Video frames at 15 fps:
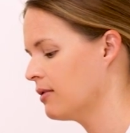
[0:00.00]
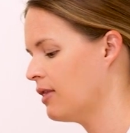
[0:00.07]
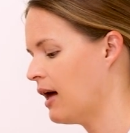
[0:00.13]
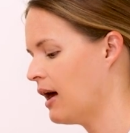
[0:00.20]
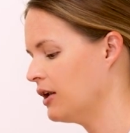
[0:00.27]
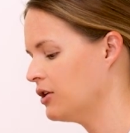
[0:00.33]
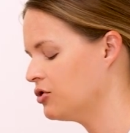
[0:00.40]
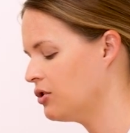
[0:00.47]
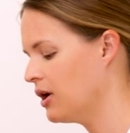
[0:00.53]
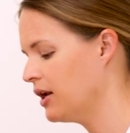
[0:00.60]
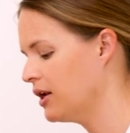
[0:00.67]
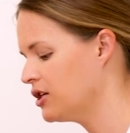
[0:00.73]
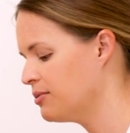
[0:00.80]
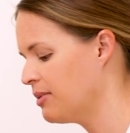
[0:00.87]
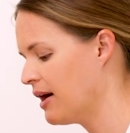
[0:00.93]
that
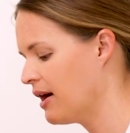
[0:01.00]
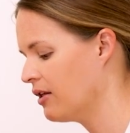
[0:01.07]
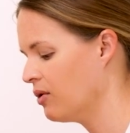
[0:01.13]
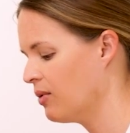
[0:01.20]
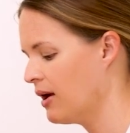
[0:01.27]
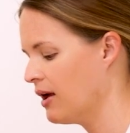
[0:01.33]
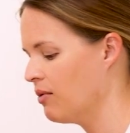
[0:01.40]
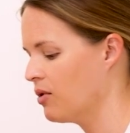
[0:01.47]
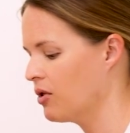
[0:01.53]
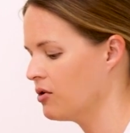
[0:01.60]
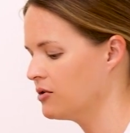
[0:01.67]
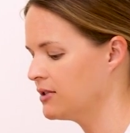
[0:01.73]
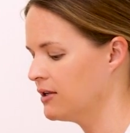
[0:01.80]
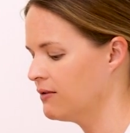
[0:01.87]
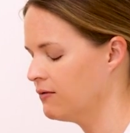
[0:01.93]
drainage pathway where
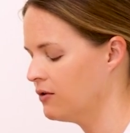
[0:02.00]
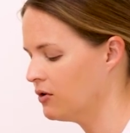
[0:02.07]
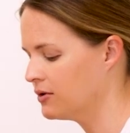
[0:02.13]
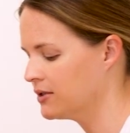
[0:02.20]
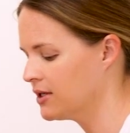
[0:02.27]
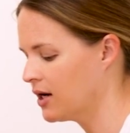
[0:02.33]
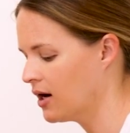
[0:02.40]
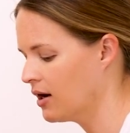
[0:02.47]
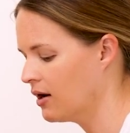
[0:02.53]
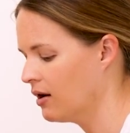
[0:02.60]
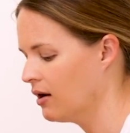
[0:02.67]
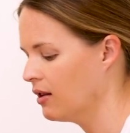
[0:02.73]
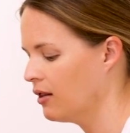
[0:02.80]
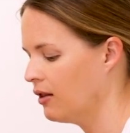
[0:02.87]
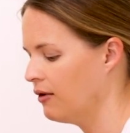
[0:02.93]
those lymph nodes
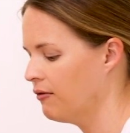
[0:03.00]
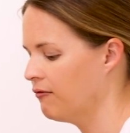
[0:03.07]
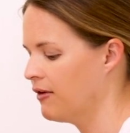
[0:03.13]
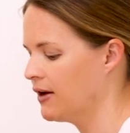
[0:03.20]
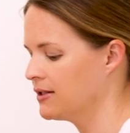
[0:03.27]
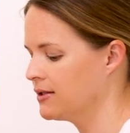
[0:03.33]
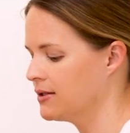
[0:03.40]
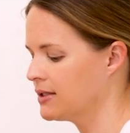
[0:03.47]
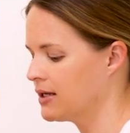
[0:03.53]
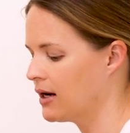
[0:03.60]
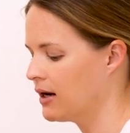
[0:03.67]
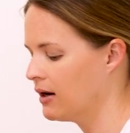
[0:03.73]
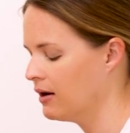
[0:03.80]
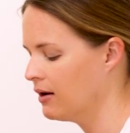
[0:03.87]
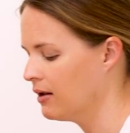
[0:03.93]
are, lymph vessels
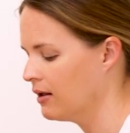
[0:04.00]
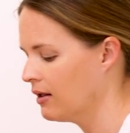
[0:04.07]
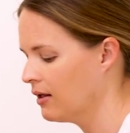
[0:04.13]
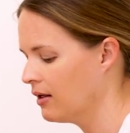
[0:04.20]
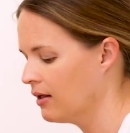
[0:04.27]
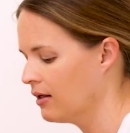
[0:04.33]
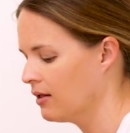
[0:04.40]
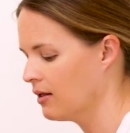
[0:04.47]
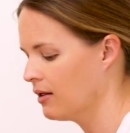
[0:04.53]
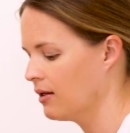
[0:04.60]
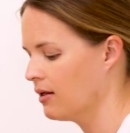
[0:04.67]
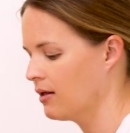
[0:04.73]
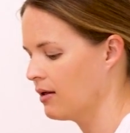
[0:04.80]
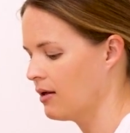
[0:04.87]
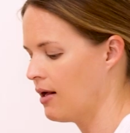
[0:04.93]
are.
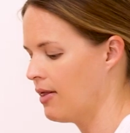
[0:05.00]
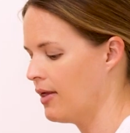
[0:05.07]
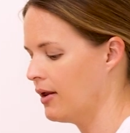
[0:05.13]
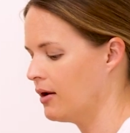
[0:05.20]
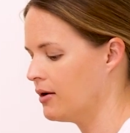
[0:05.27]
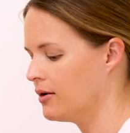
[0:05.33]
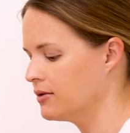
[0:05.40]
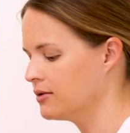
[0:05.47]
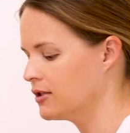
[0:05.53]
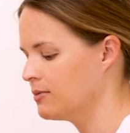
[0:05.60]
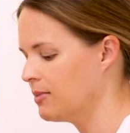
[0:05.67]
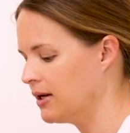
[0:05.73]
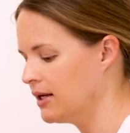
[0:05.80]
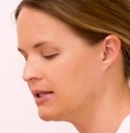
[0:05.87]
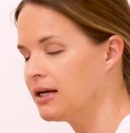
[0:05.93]
And then also
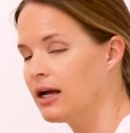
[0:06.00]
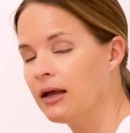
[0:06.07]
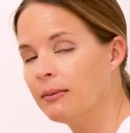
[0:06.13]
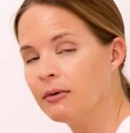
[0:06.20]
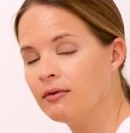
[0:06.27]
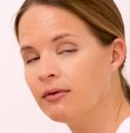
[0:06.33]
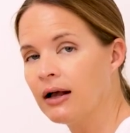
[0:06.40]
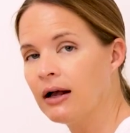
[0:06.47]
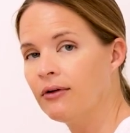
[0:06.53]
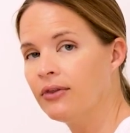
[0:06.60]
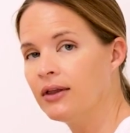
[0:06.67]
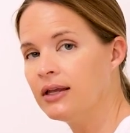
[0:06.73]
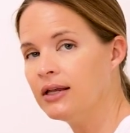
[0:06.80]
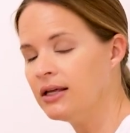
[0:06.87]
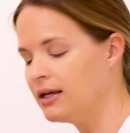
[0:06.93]
spending time around
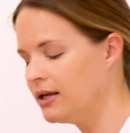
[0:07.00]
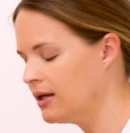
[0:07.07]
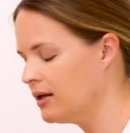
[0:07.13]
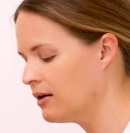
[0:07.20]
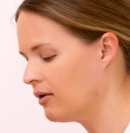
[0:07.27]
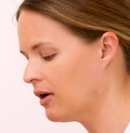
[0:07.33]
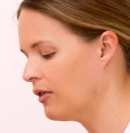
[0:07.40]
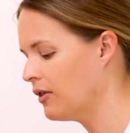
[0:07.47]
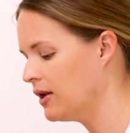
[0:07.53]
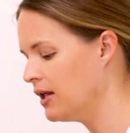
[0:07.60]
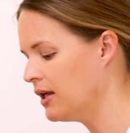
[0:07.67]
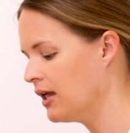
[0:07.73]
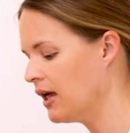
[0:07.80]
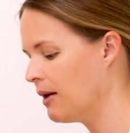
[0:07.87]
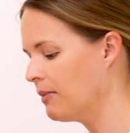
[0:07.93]
the knee, around the
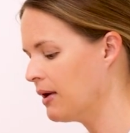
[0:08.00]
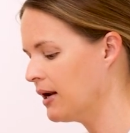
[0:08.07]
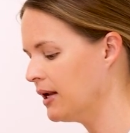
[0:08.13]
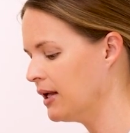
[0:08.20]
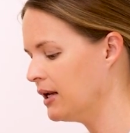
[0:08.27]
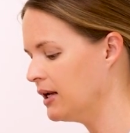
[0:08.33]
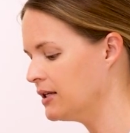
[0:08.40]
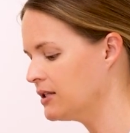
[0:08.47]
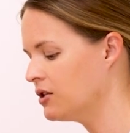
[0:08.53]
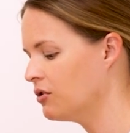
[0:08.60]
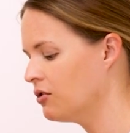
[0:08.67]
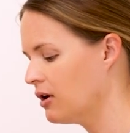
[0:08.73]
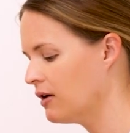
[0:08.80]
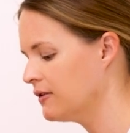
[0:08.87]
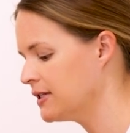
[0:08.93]
kneecap, kind of getting into the
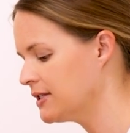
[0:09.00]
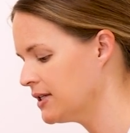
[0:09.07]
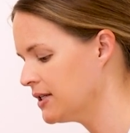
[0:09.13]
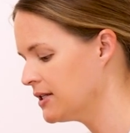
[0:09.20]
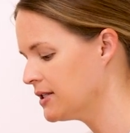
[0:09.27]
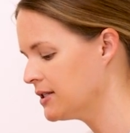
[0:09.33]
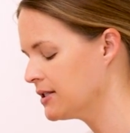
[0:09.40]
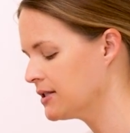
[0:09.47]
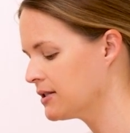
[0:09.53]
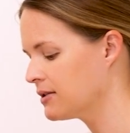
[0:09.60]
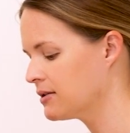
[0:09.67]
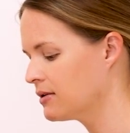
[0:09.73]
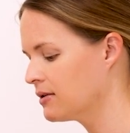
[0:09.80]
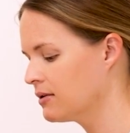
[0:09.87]
crevices.